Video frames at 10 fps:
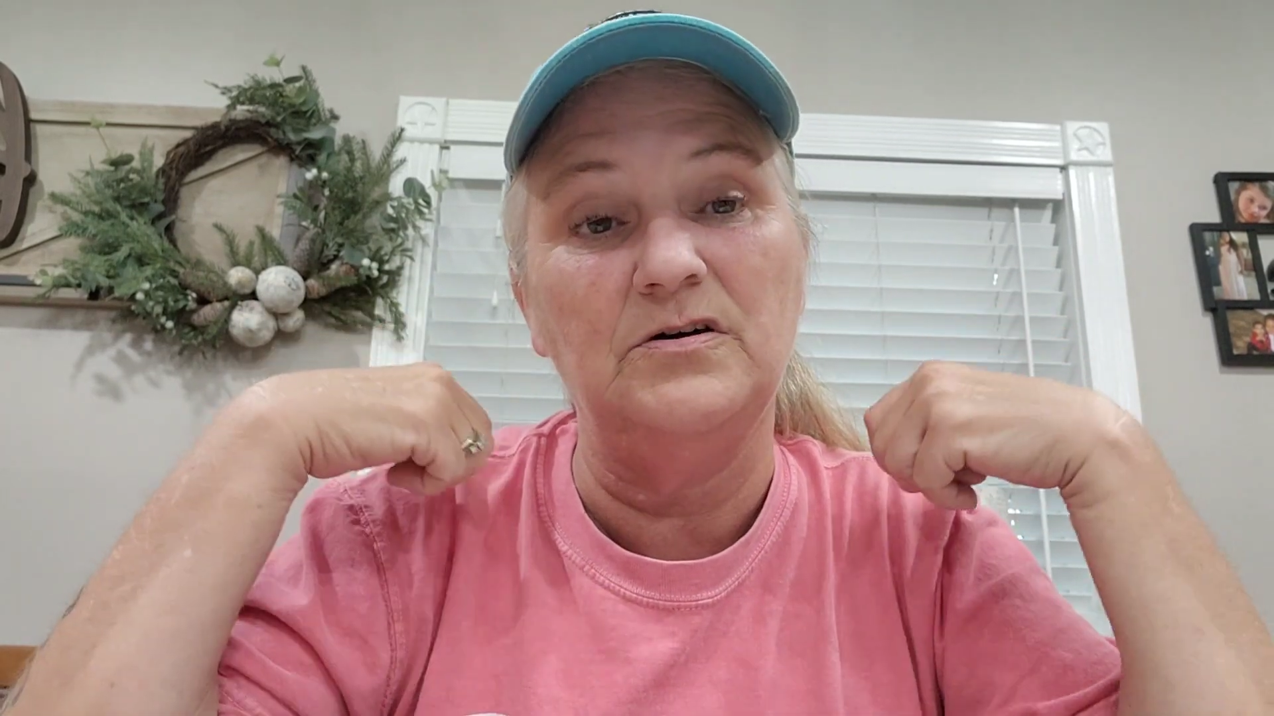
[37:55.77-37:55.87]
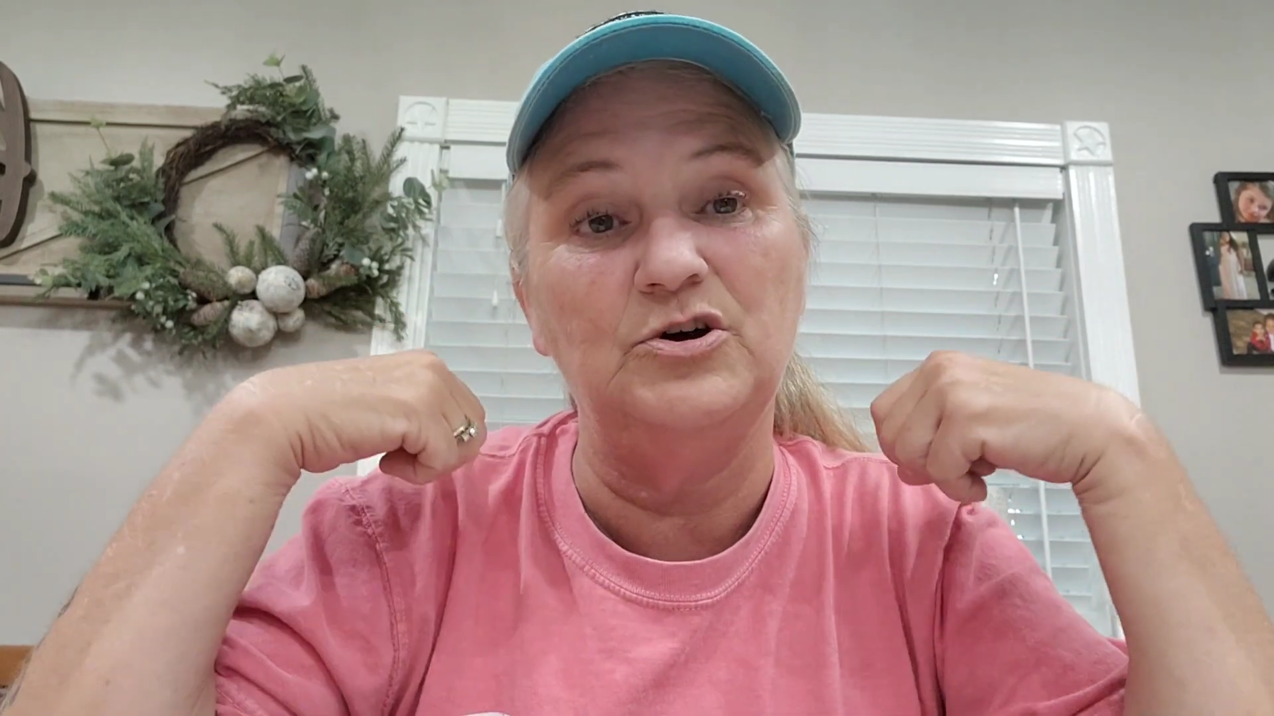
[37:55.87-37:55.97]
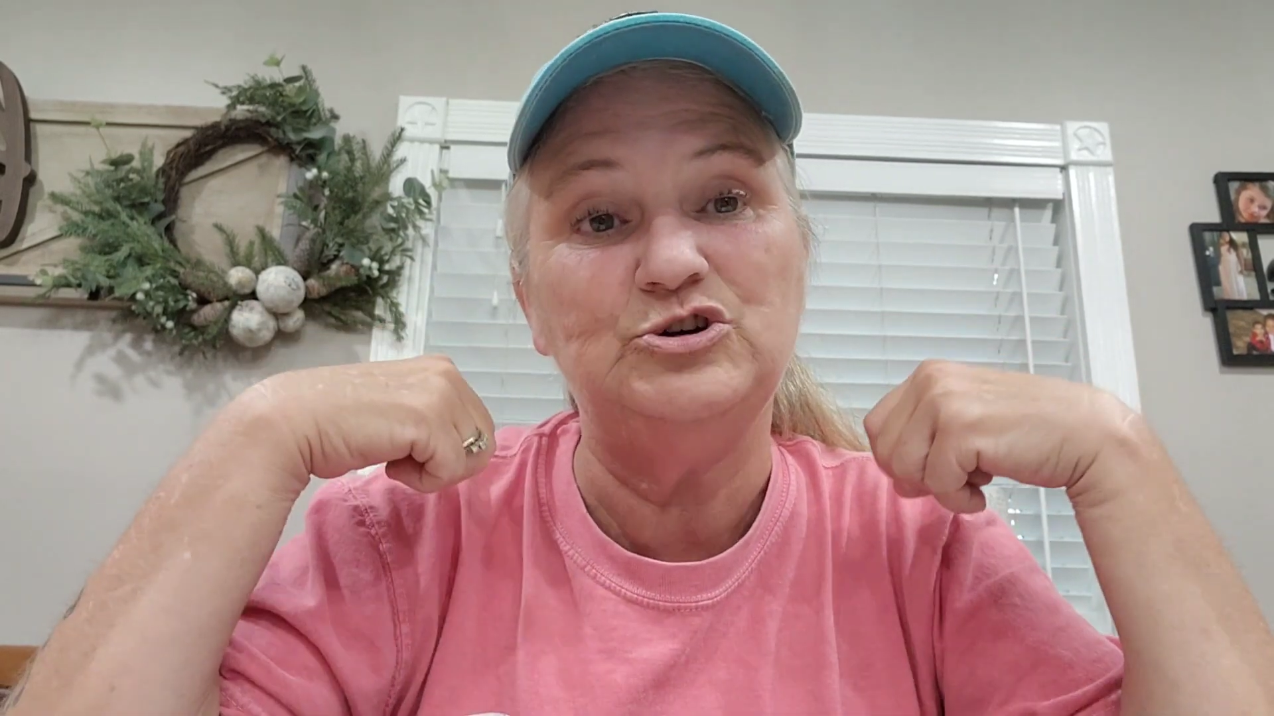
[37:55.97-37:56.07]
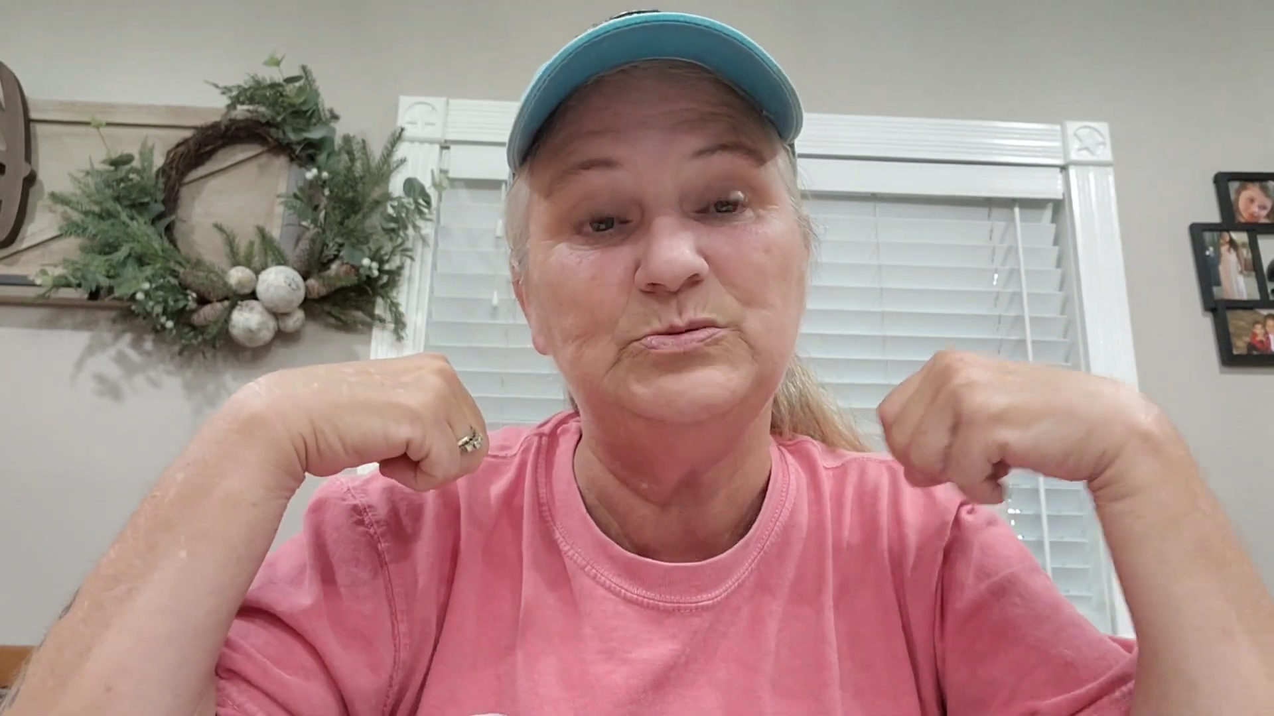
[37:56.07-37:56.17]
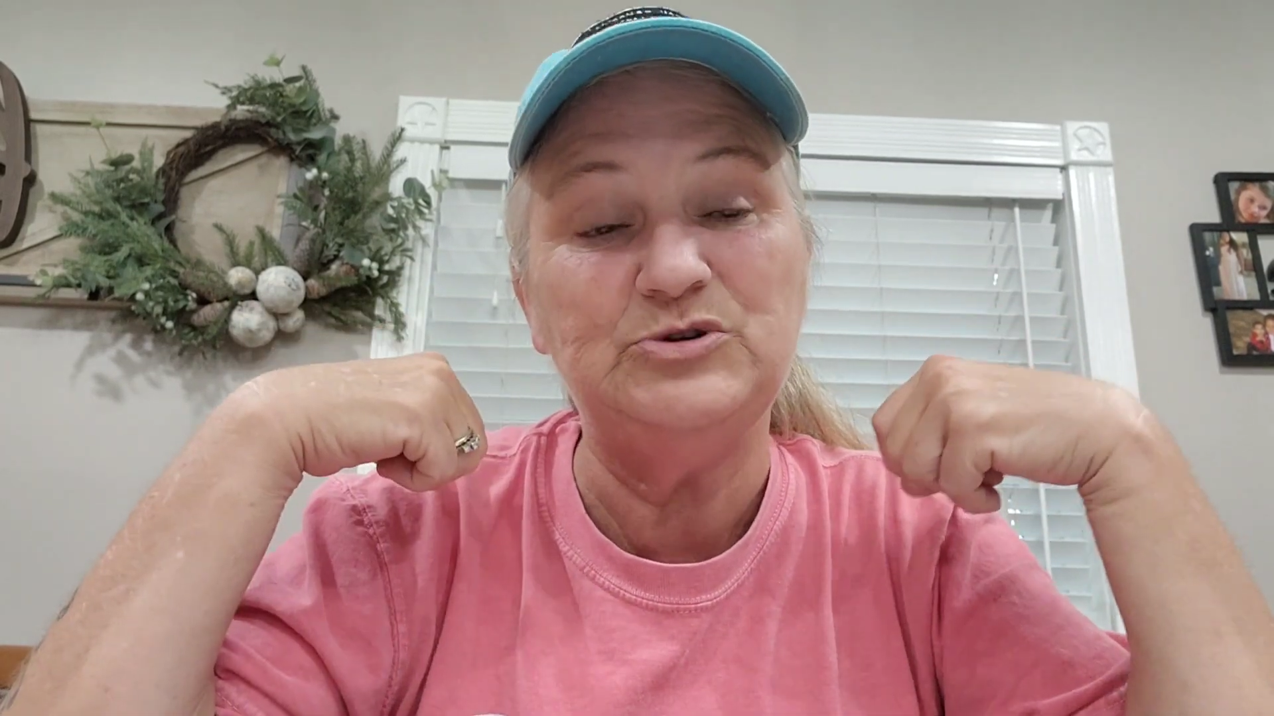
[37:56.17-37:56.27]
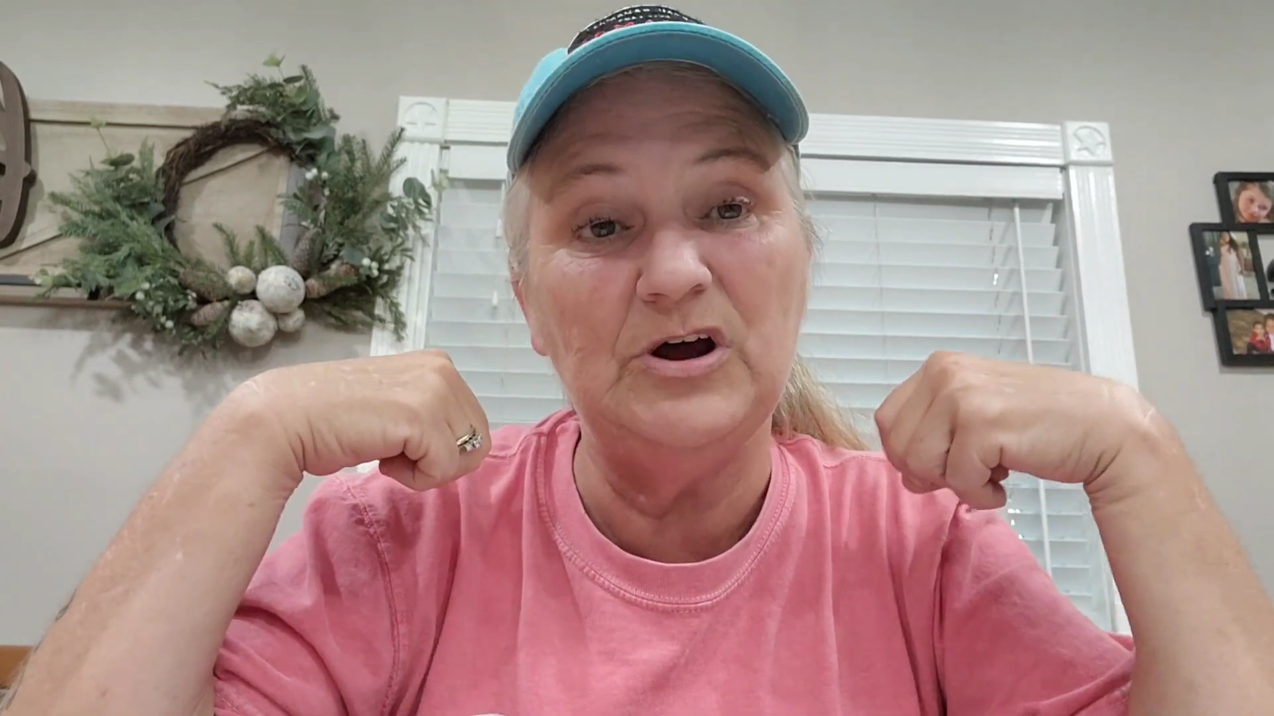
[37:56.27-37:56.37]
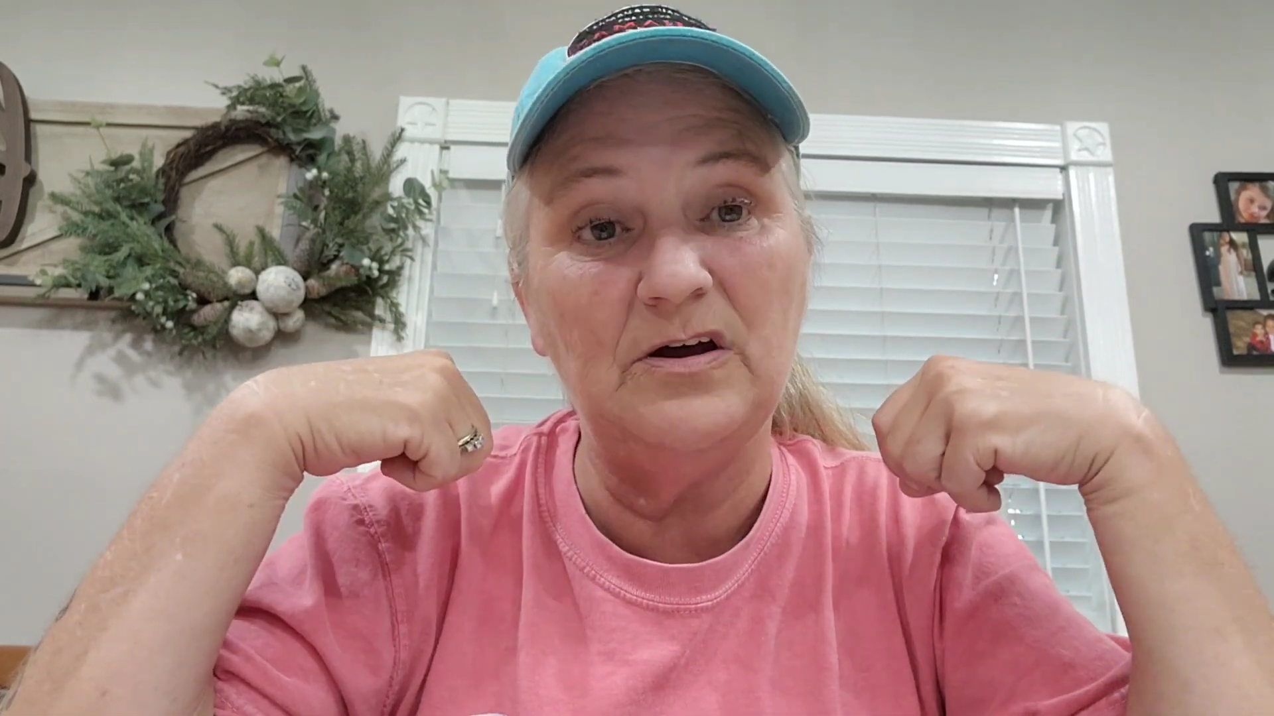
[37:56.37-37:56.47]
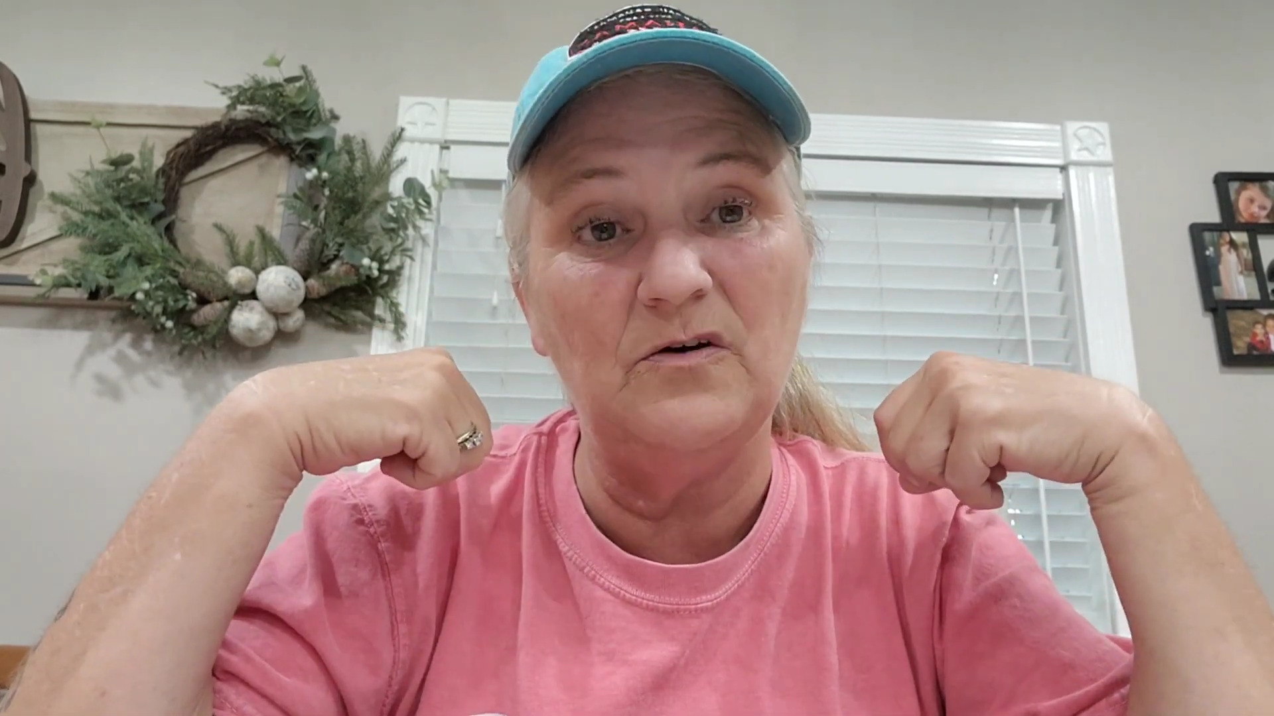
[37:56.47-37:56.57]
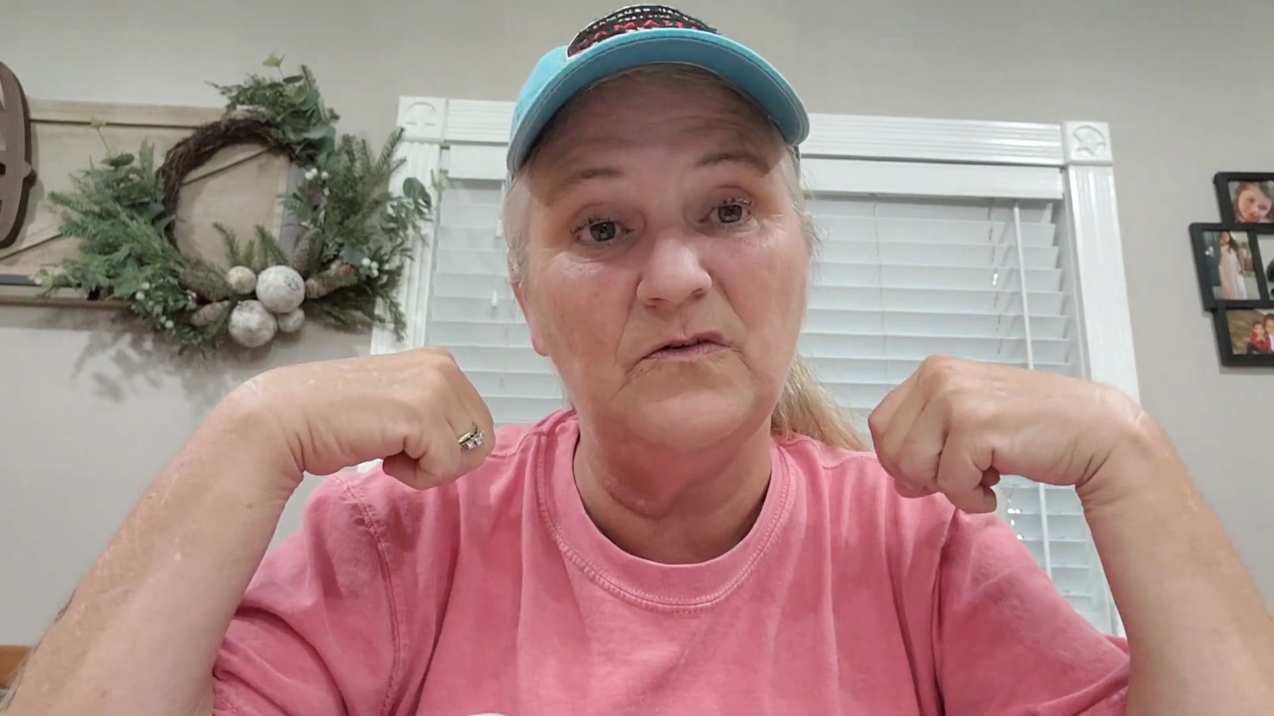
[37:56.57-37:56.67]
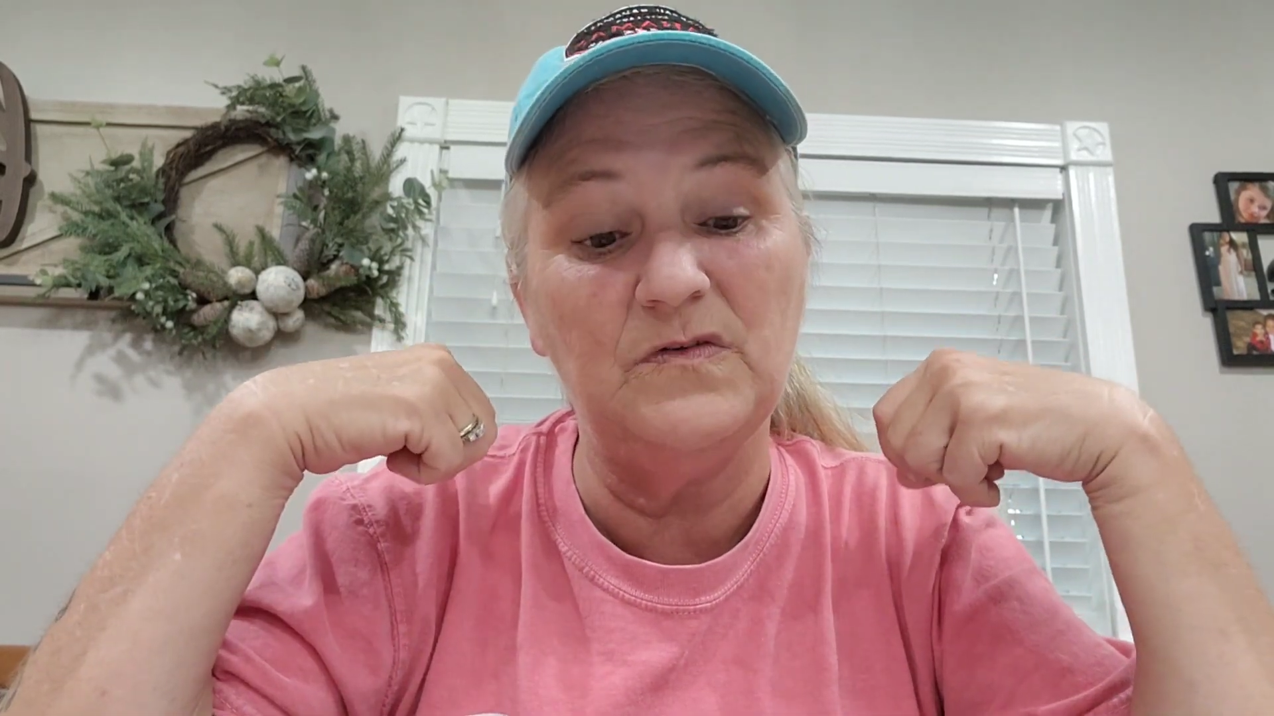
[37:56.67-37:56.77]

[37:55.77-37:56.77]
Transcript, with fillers: YouTube channels